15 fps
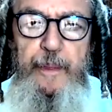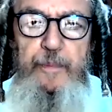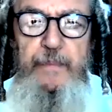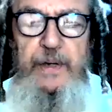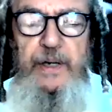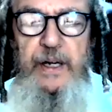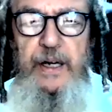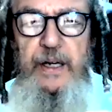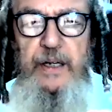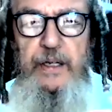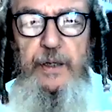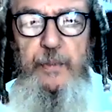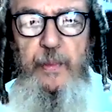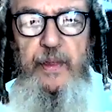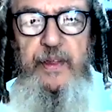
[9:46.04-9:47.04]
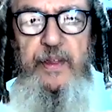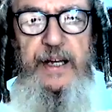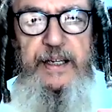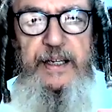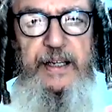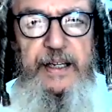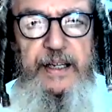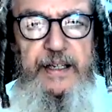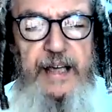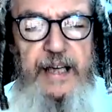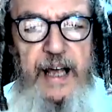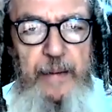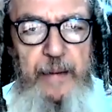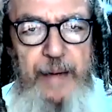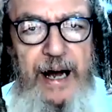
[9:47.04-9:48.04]
meaning that it
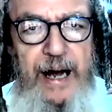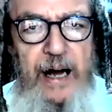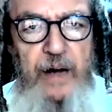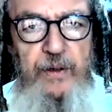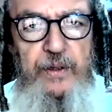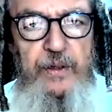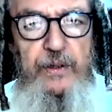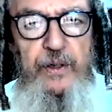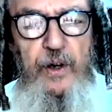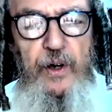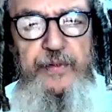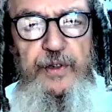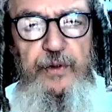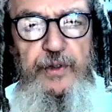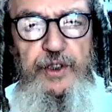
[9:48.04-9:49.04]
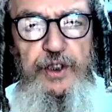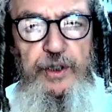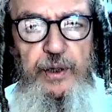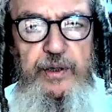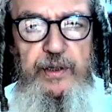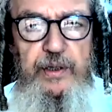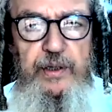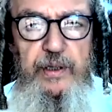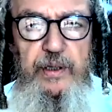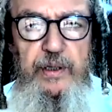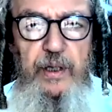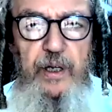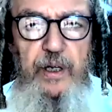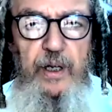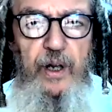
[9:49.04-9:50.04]
came out of the rishus
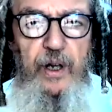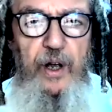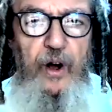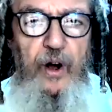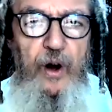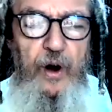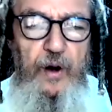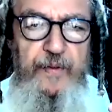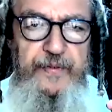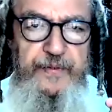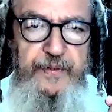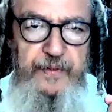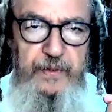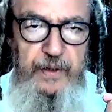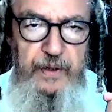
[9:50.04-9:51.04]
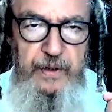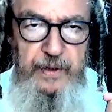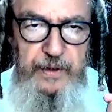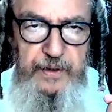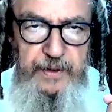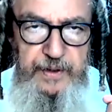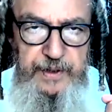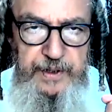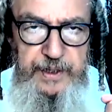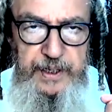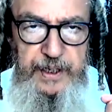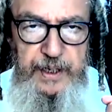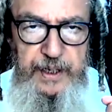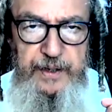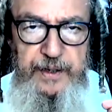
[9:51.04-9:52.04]
of
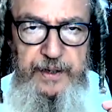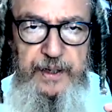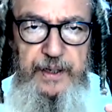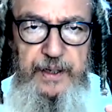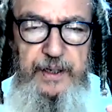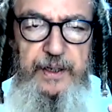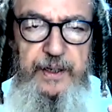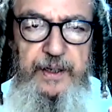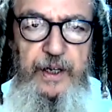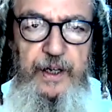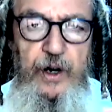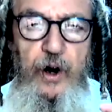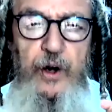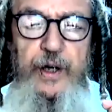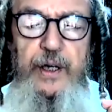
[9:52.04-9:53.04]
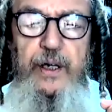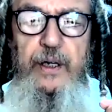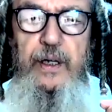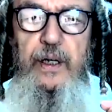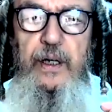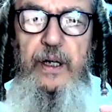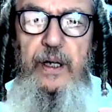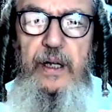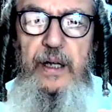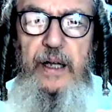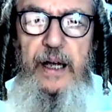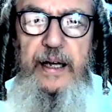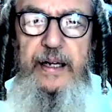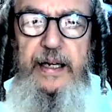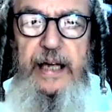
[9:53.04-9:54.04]
the, the, the goy
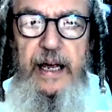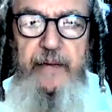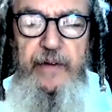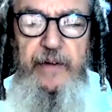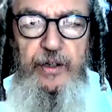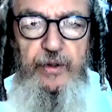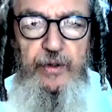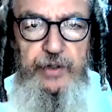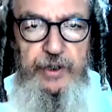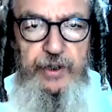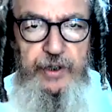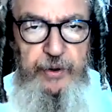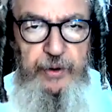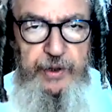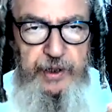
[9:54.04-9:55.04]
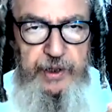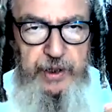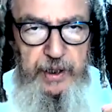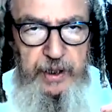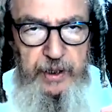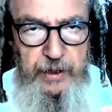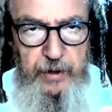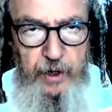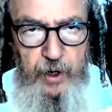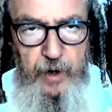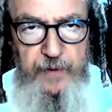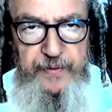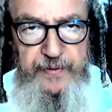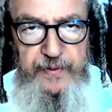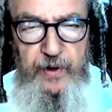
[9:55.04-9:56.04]
and came into shoes
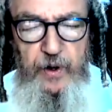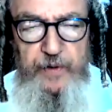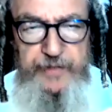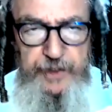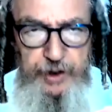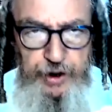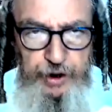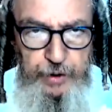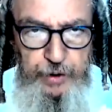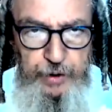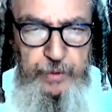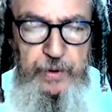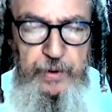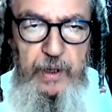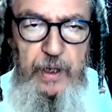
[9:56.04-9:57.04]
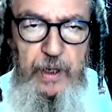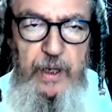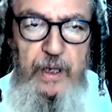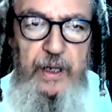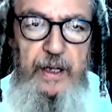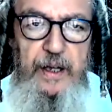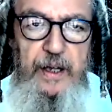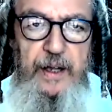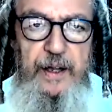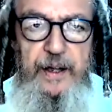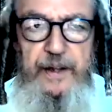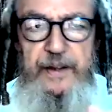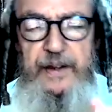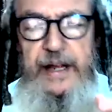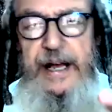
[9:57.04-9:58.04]
of, of a Jew,
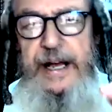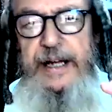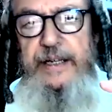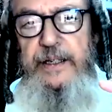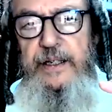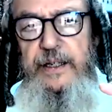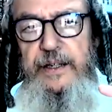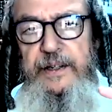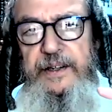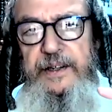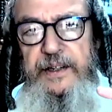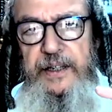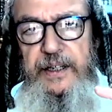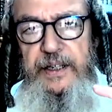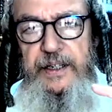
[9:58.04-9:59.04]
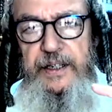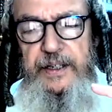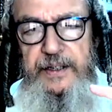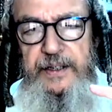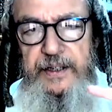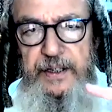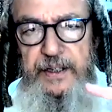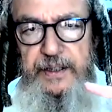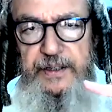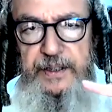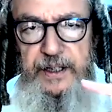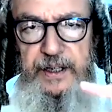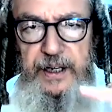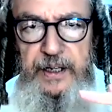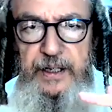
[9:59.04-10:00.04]
then the, the,
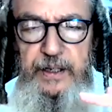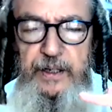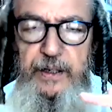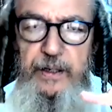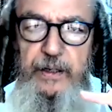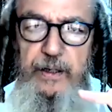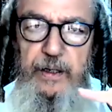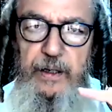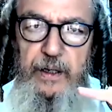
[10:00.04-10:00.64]
the hidden